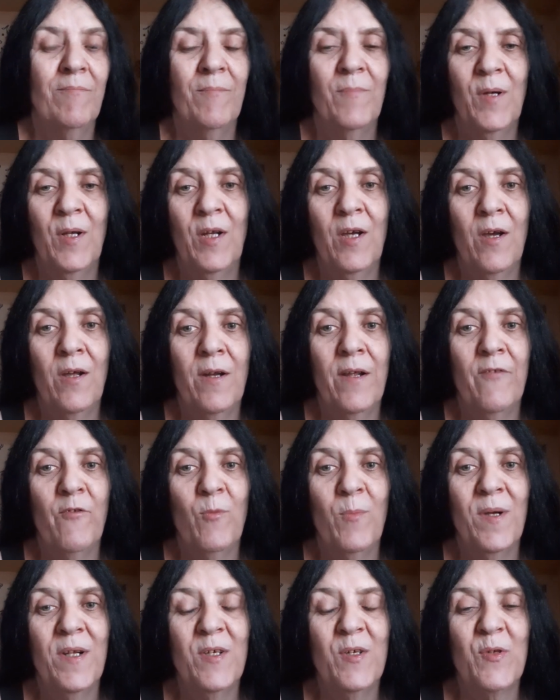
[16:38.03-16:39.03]
But not
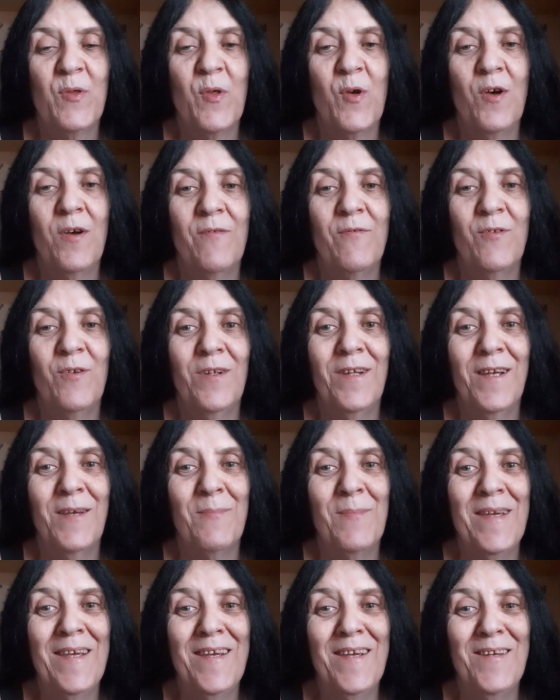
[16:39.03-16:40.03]
everybody's thoughtful like
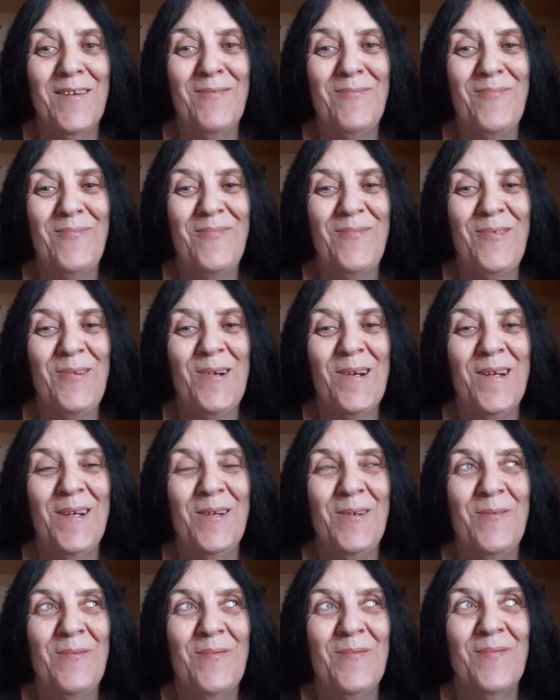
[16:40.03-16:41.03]
me, right?
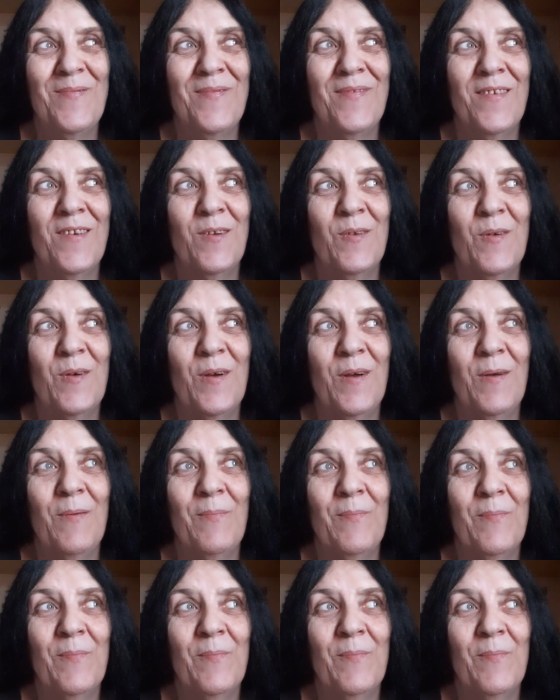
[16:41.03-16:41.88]
They're not.